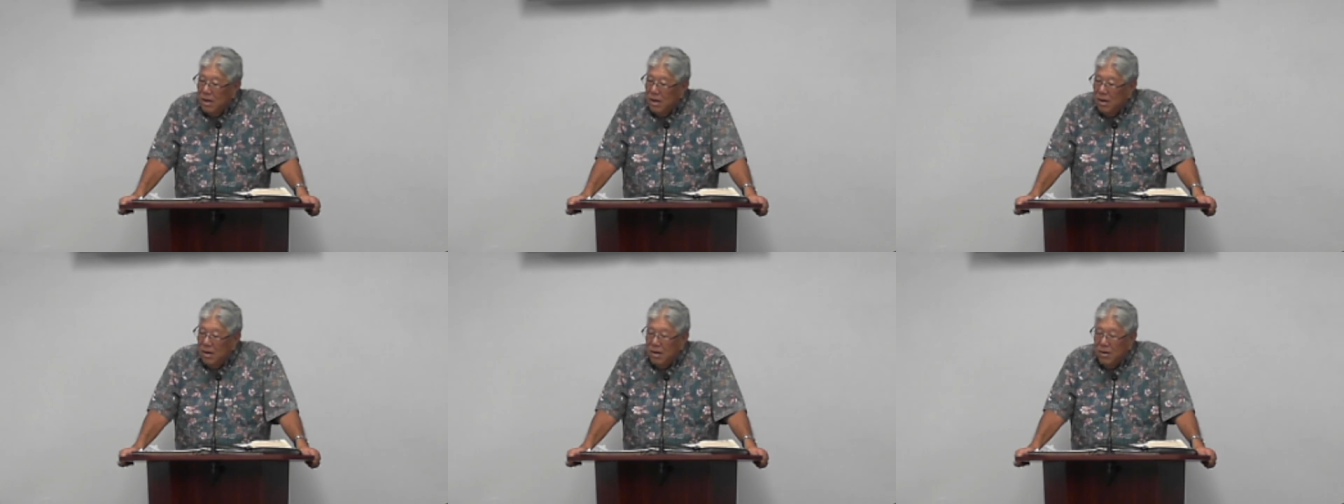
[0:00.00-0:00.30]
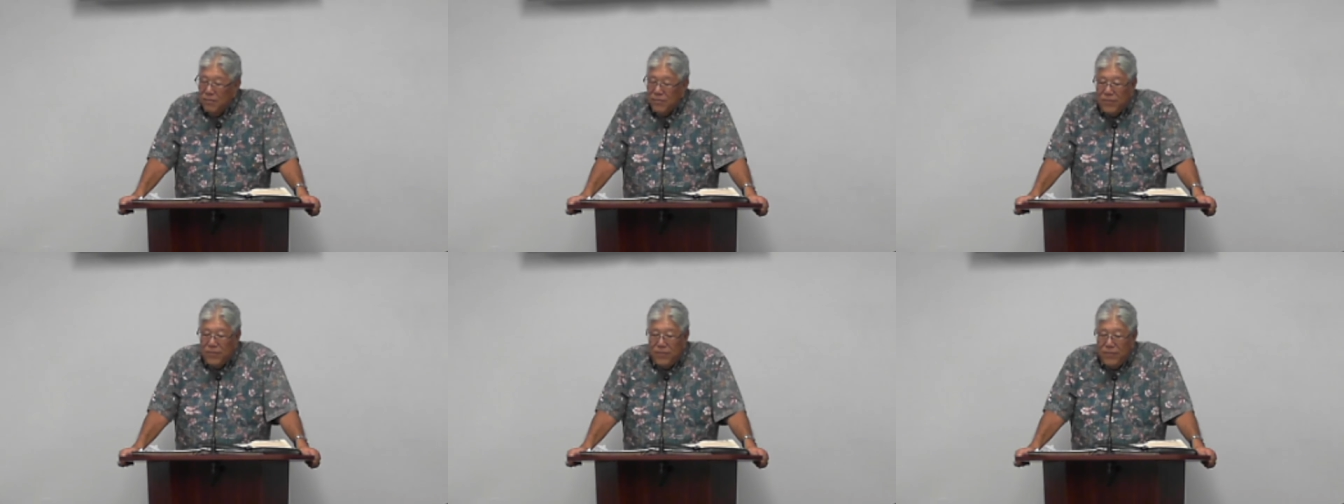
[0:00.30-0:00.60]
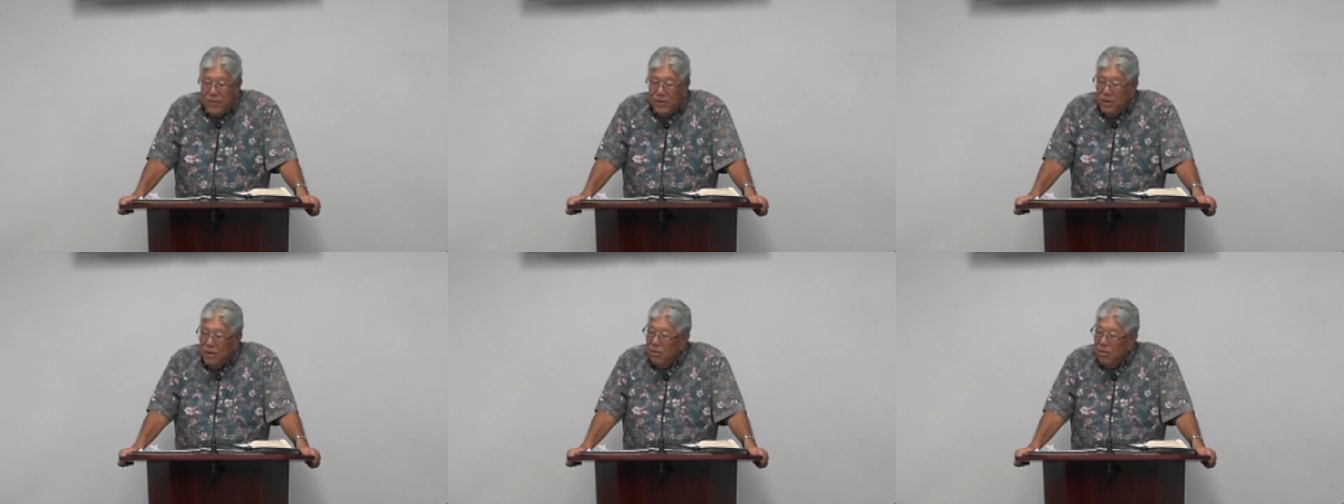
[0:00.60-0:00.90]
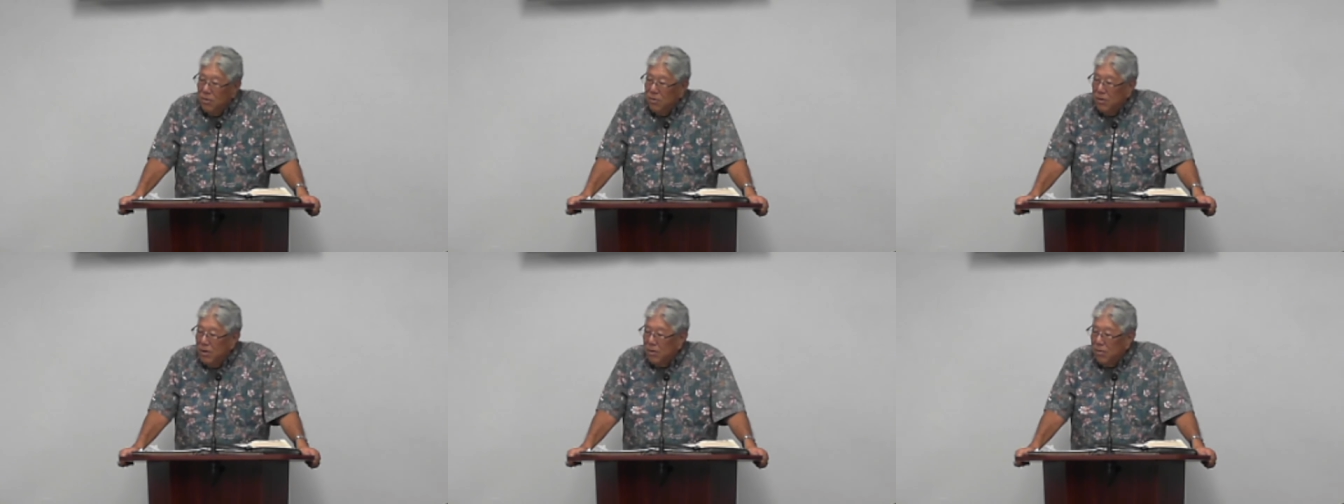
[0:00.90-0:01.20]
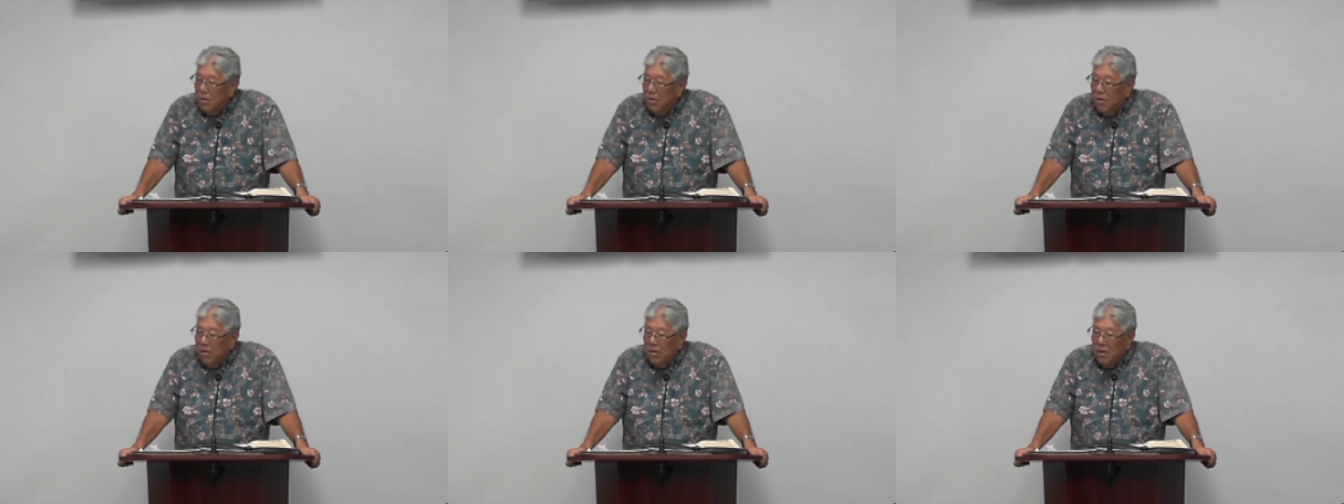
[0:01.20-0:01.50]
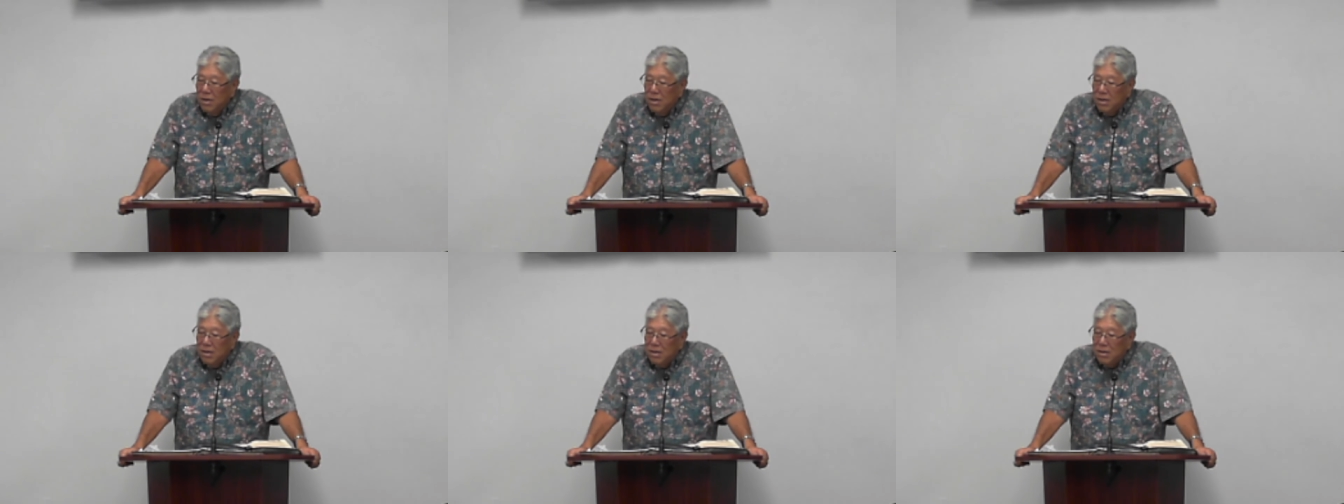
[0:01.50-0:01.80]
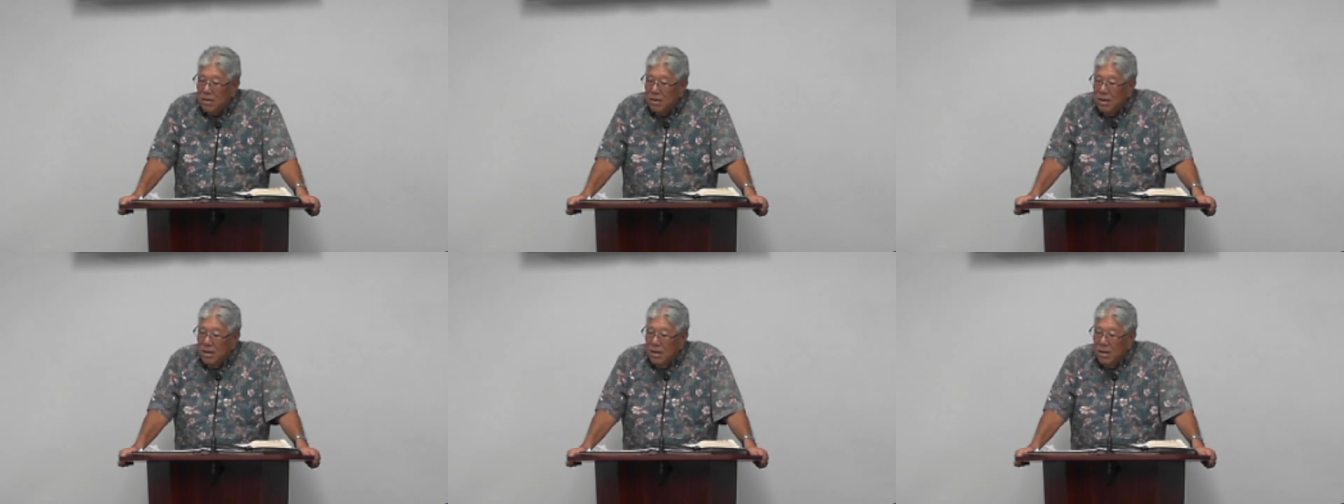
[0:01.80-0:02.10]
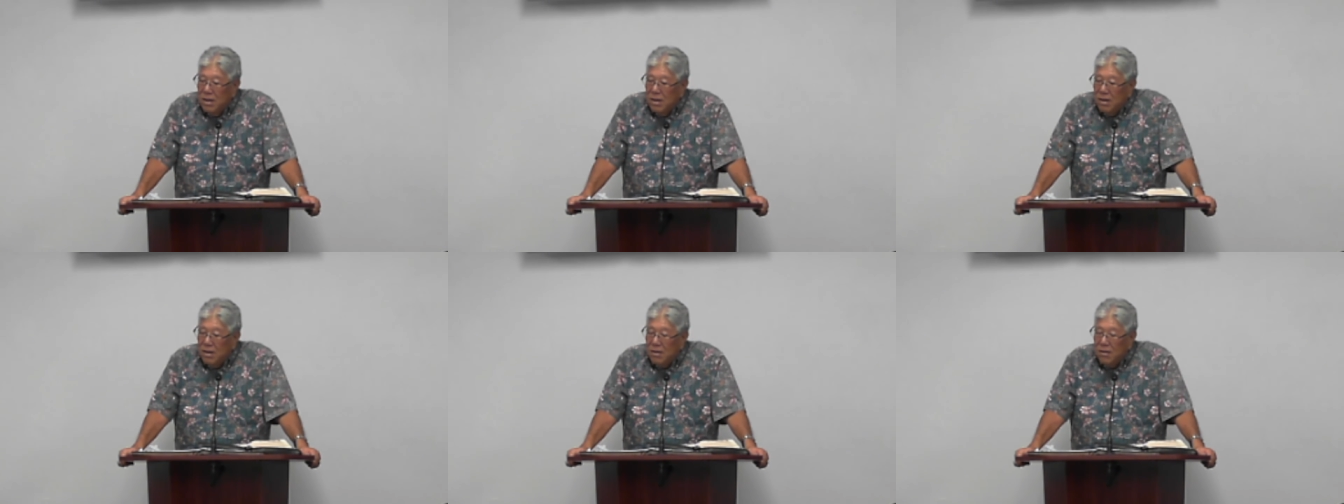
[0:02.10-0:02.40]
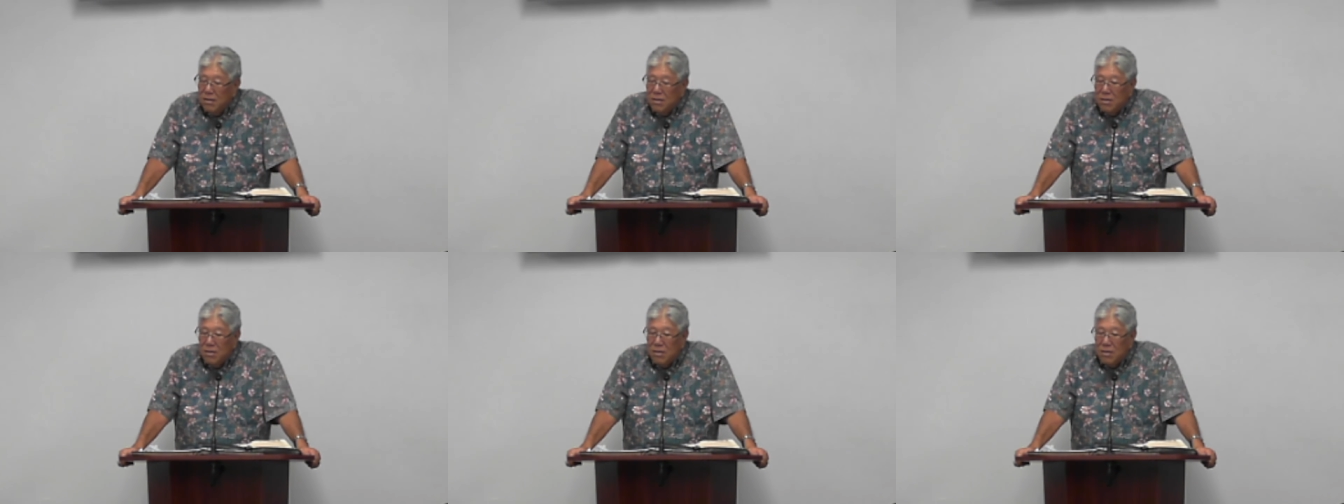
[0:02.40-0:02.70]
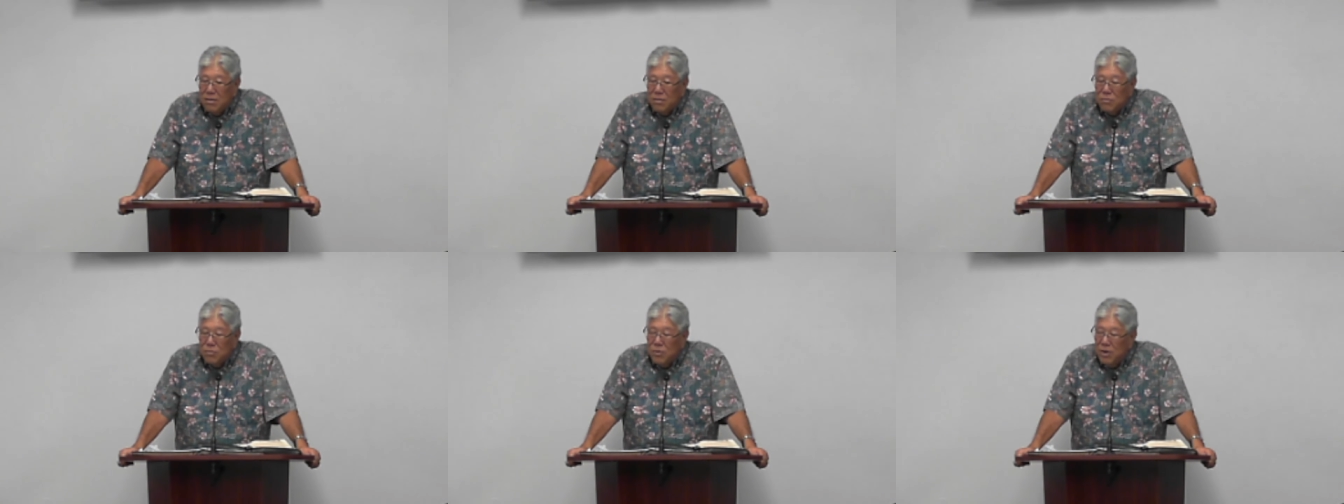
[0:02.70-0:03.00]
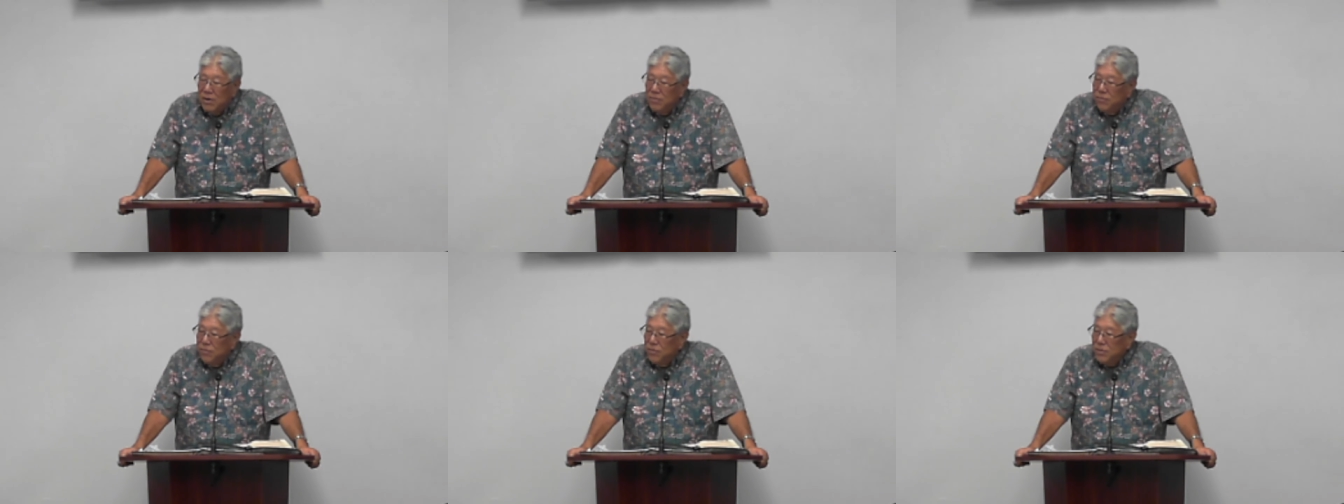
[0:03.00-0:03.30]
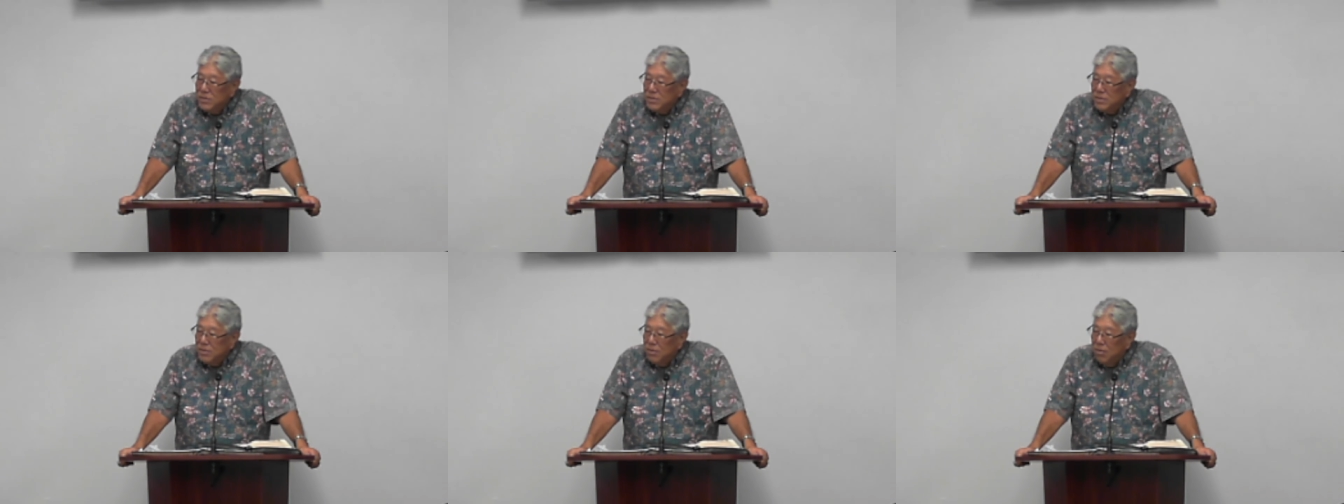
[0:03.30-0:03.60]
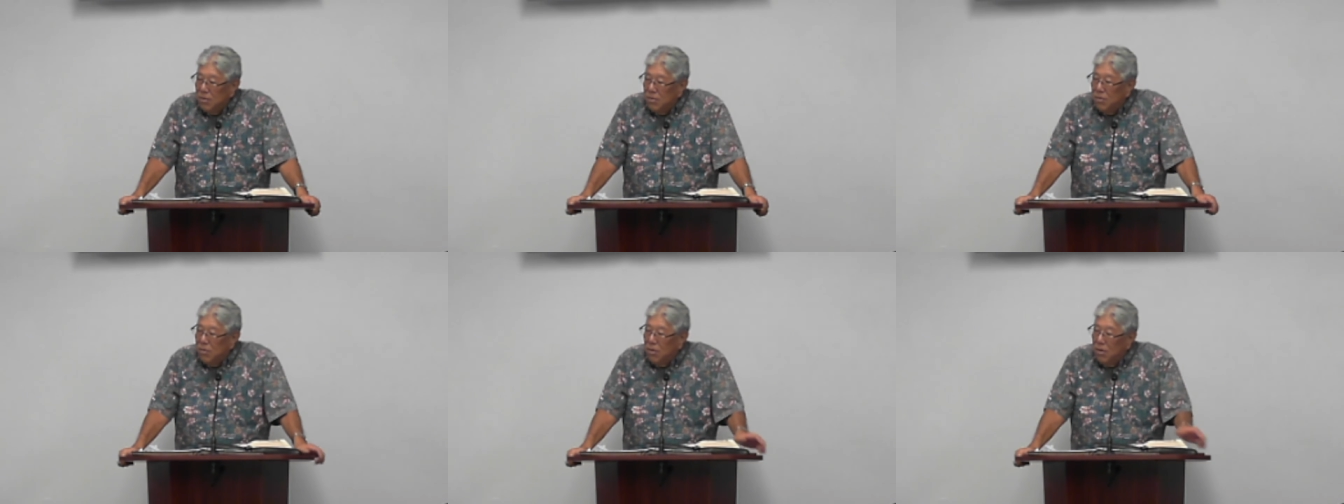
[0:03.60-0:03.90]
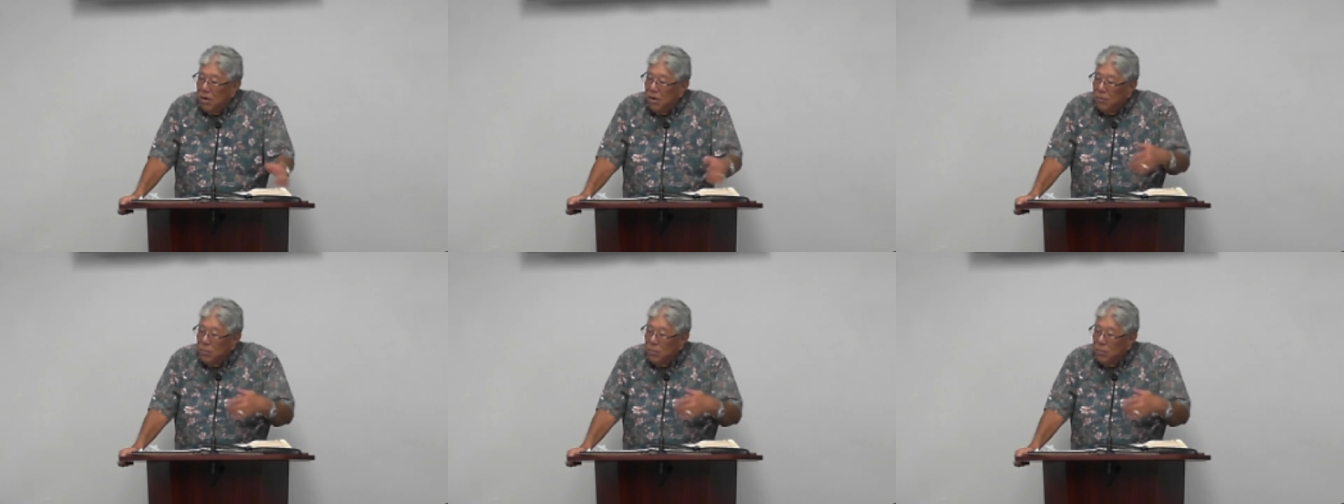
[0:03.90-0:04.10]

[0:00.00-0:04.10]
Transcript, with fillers: uh, fear and all uh, uh, uh, reverence and all awe.